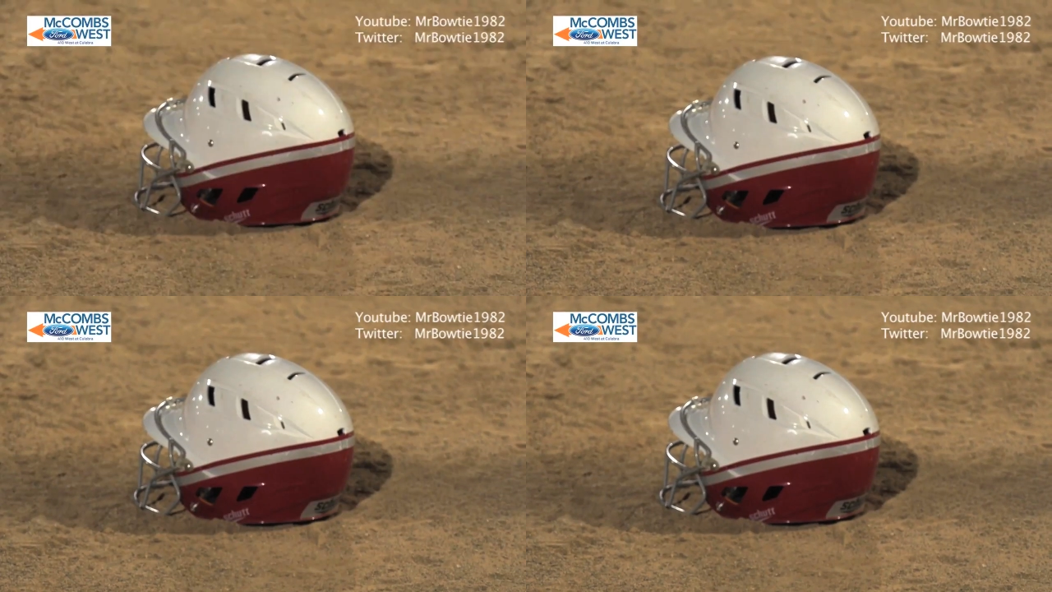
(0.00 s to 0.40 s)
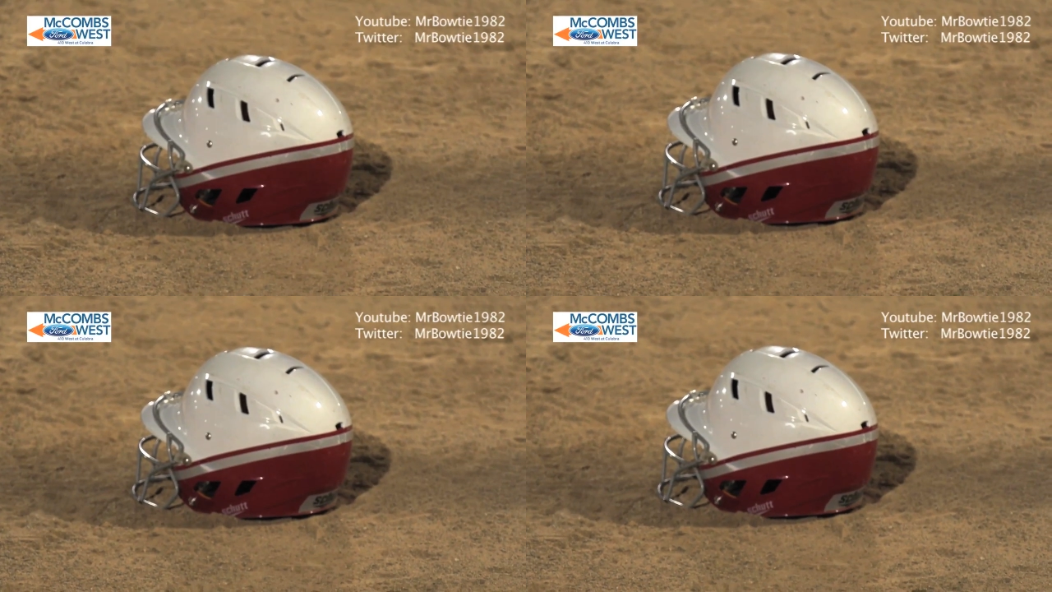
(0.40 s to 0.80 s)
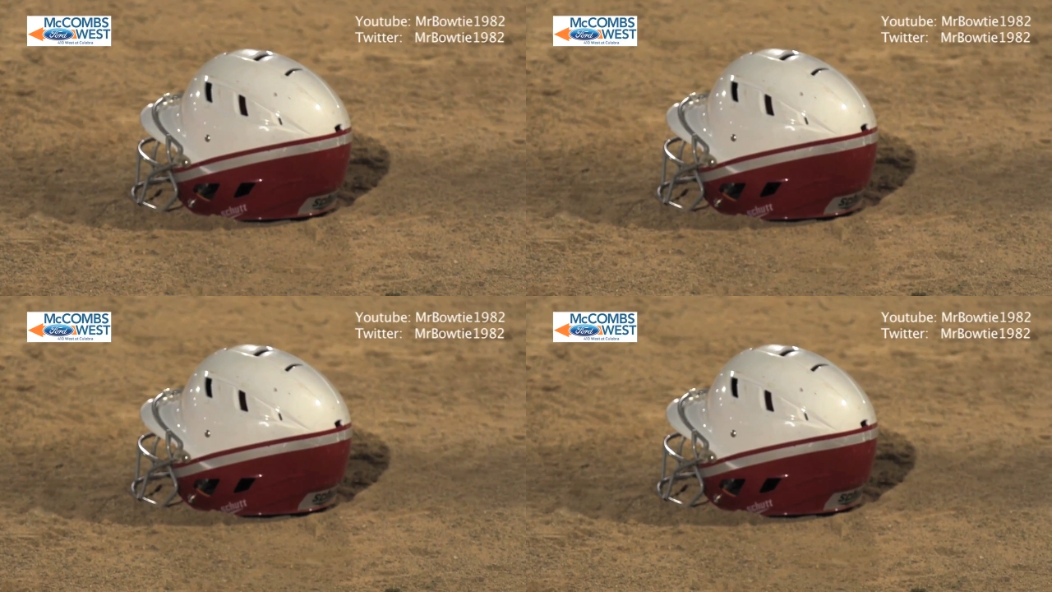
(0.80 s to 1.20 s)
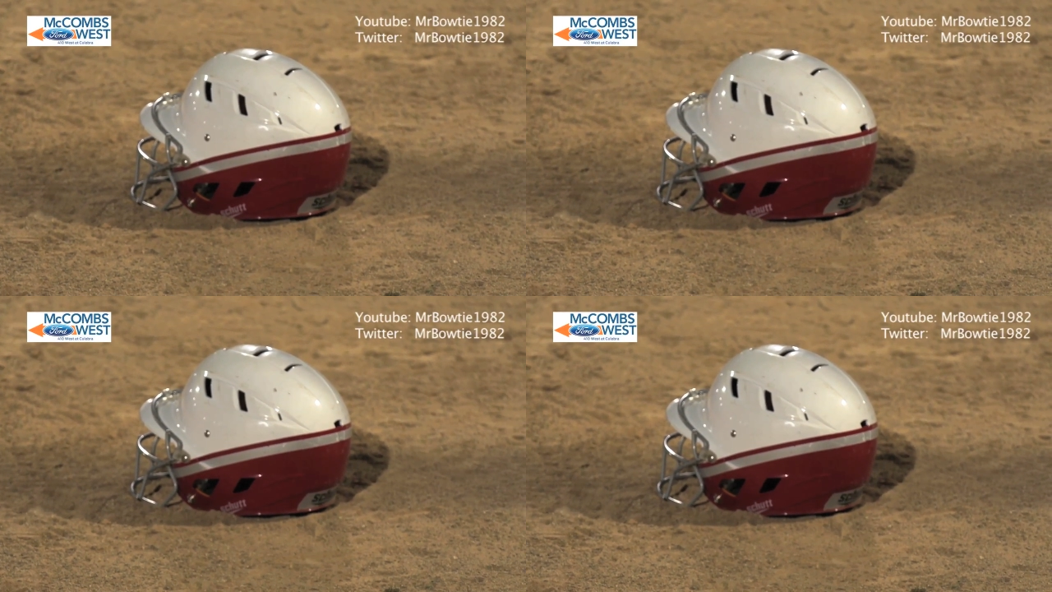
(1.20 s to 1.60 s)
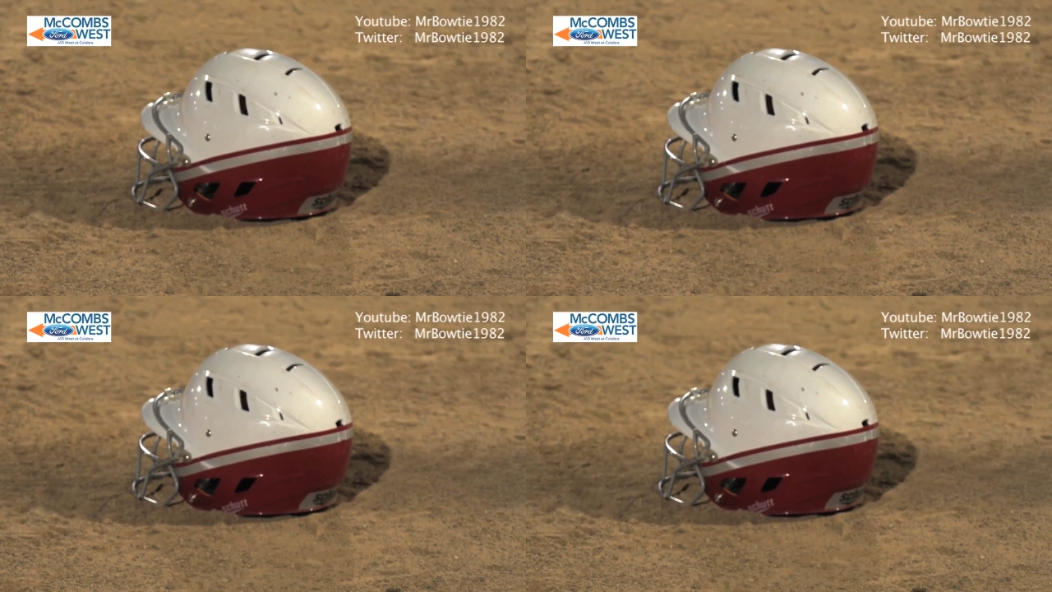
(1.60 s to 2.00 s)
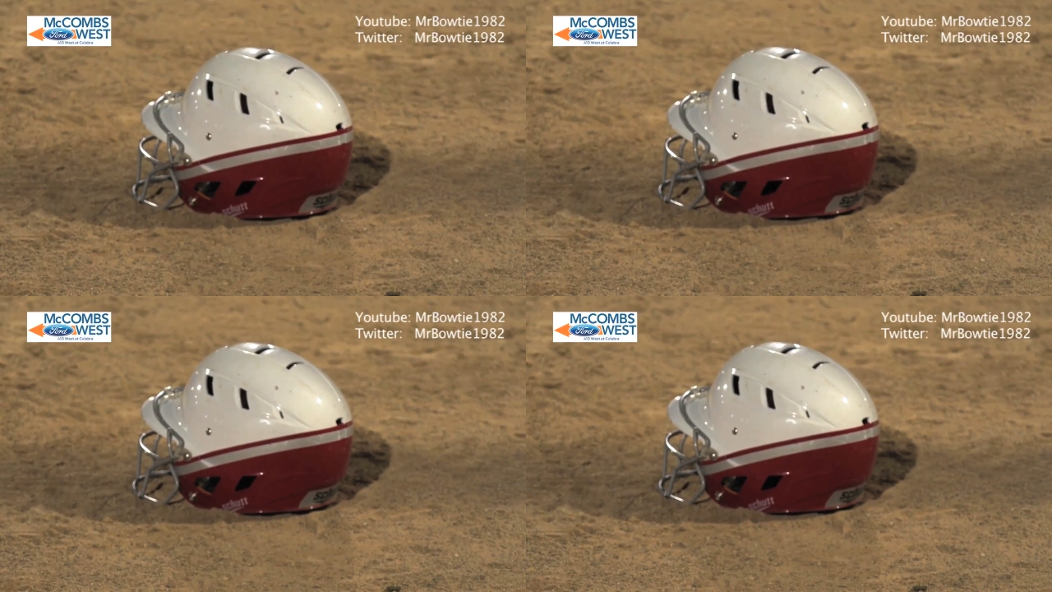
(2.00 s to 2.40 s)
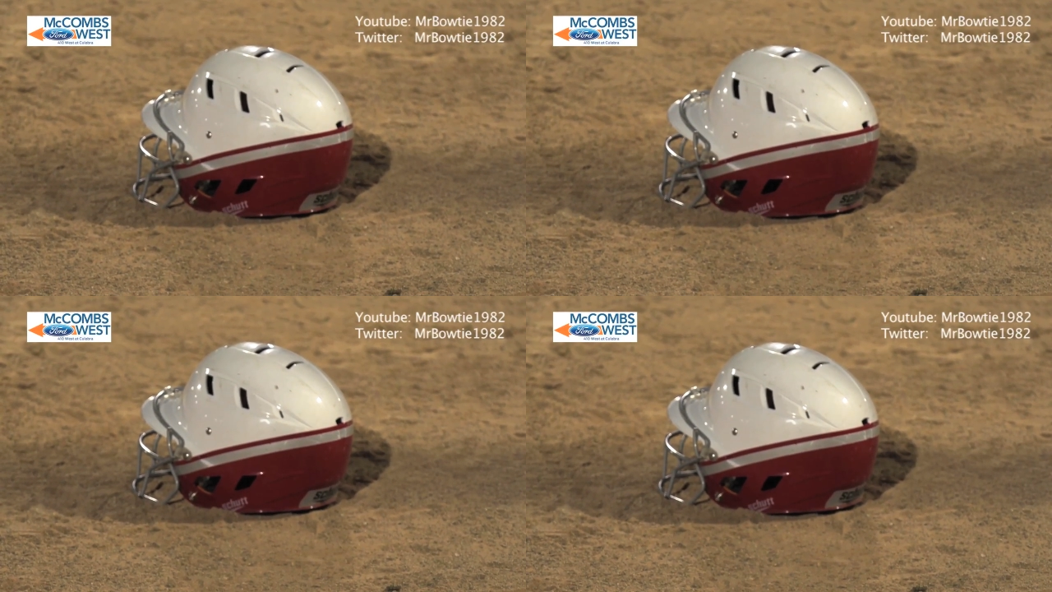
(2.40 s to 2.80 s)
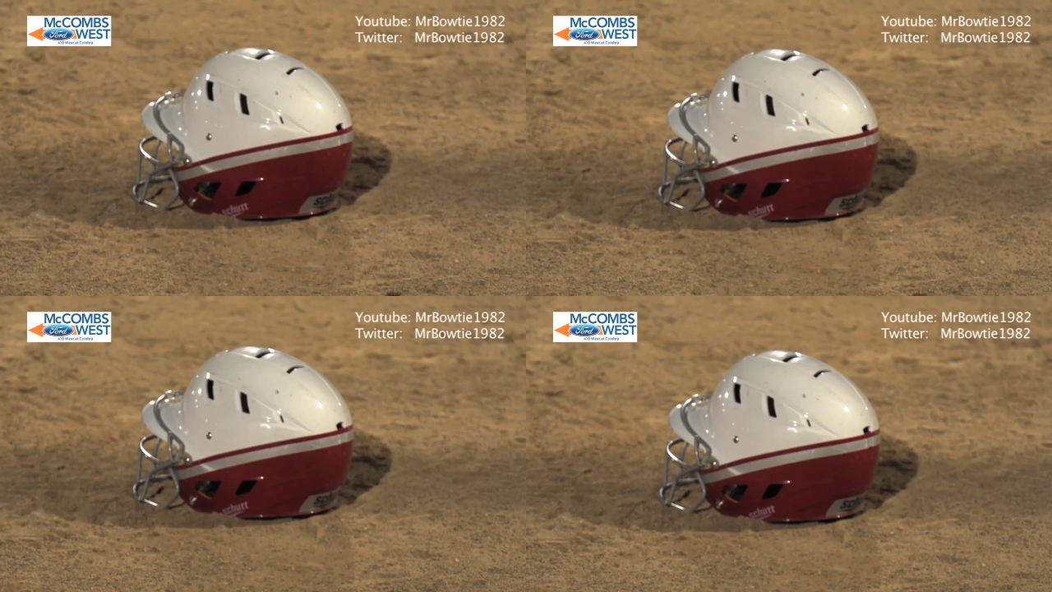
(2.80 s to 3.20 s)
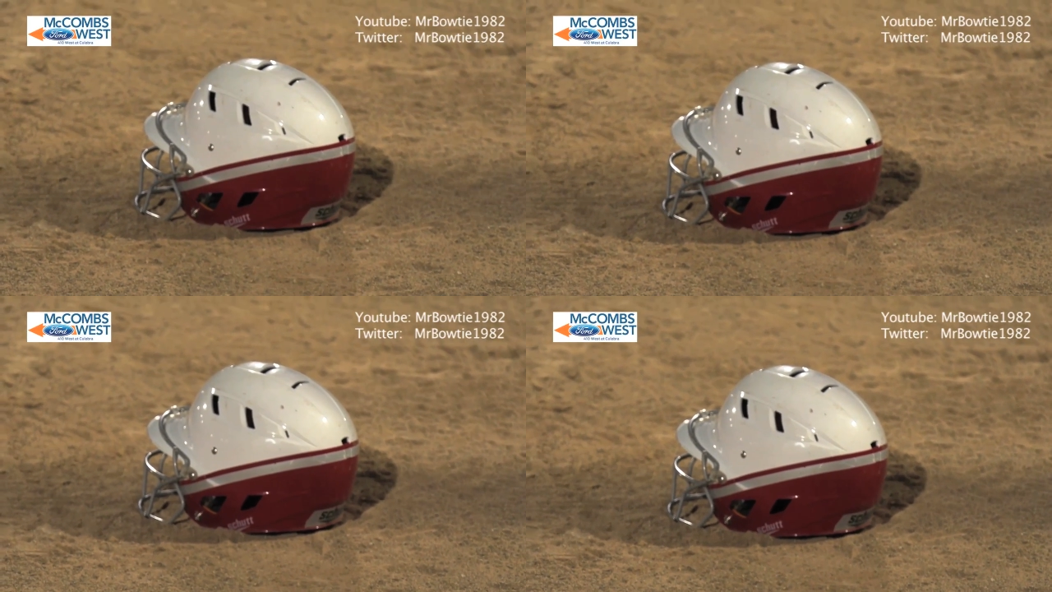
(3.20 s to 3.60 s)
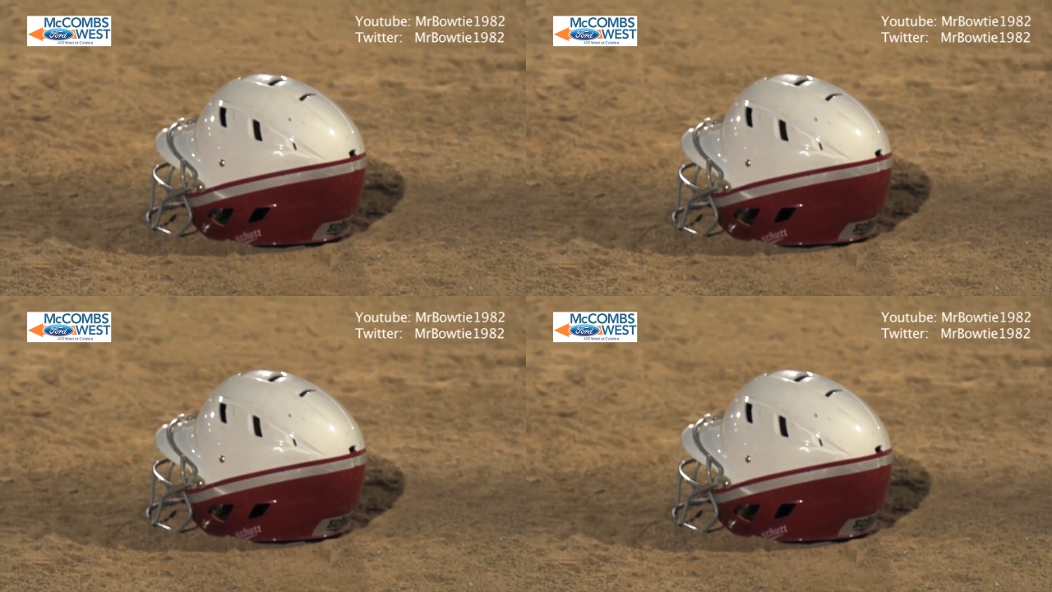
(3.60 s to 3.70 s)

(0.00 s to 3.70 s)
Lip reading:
(no speaker visible)